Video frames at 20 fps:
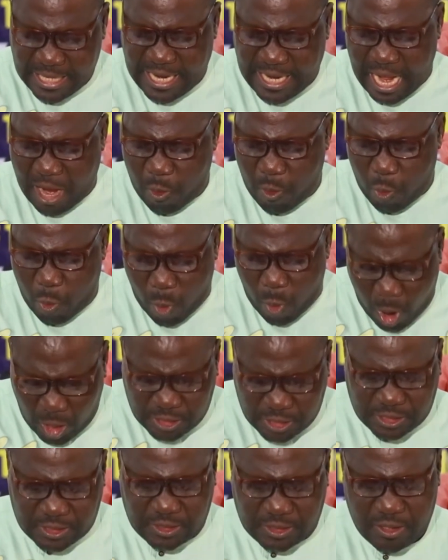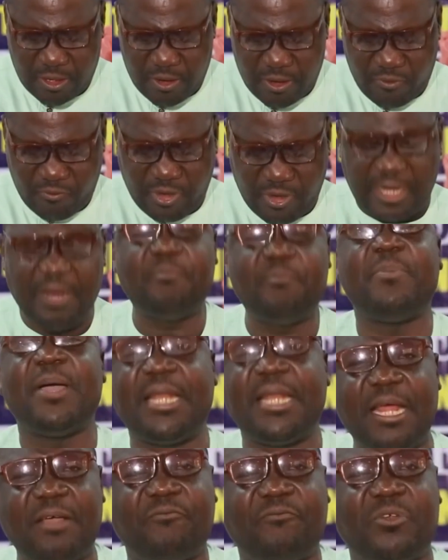that works for the
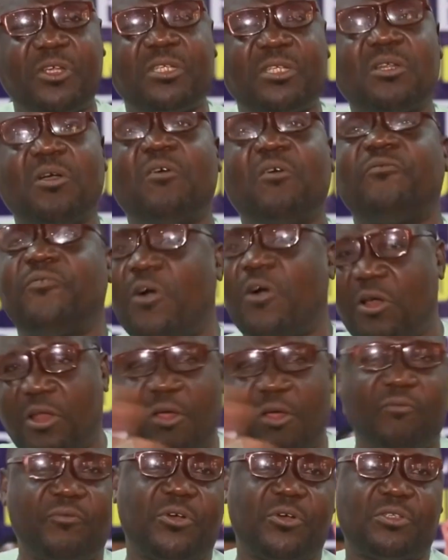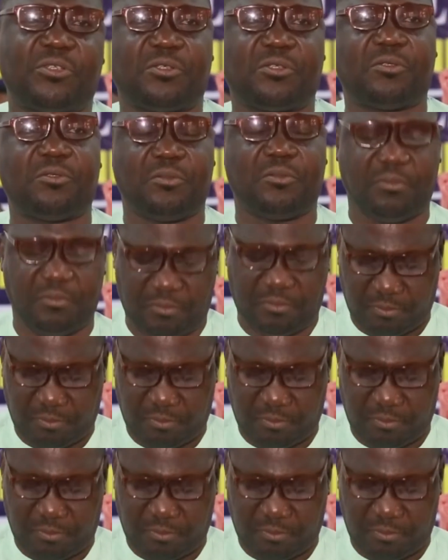benefit of all of us.